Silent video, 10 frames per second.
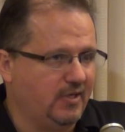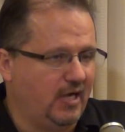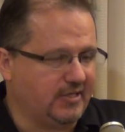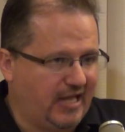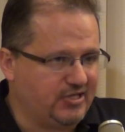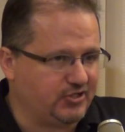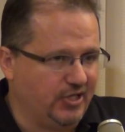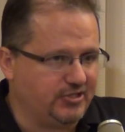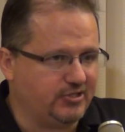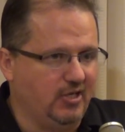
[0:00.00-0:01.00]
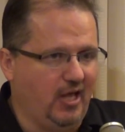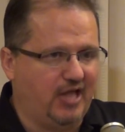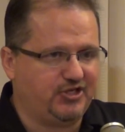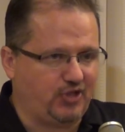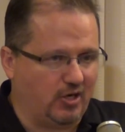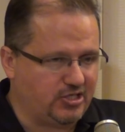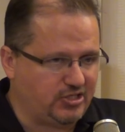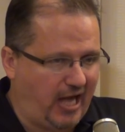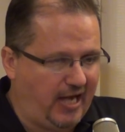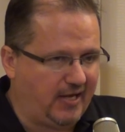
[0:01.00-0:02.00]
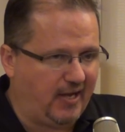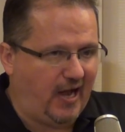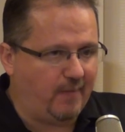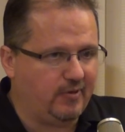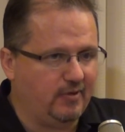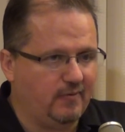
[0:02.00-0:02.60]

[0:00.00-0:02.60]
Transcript: against this and start standing up,